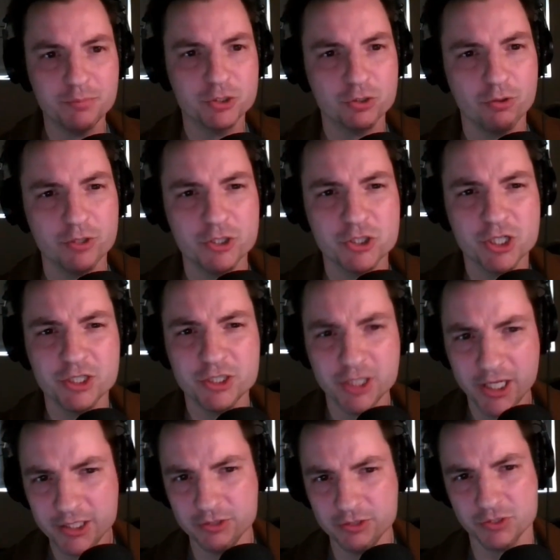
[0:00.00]
chip shortage
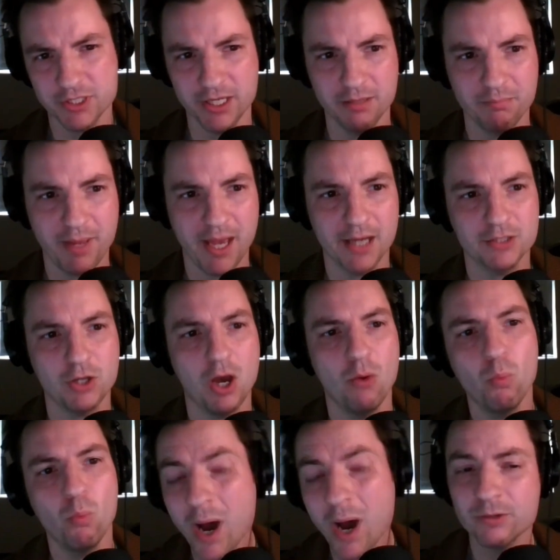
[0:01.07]
continues to impact
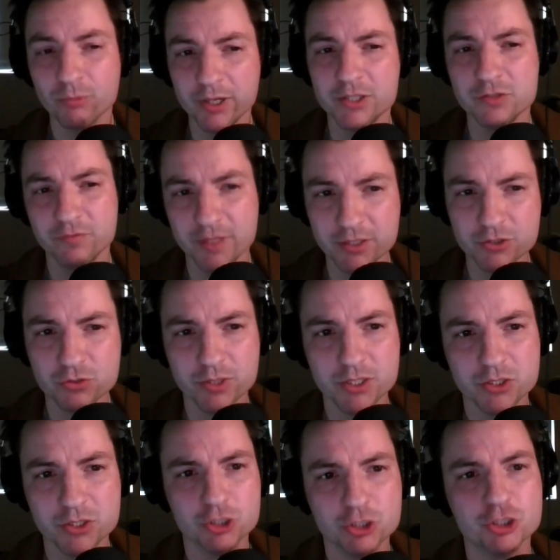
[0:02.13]
a wide range of
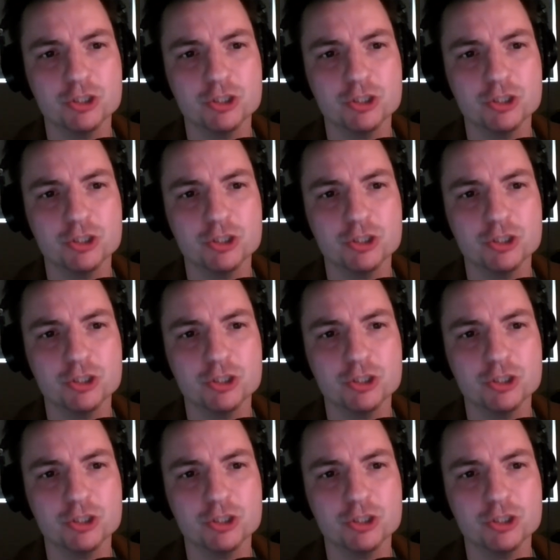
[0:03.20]
industries.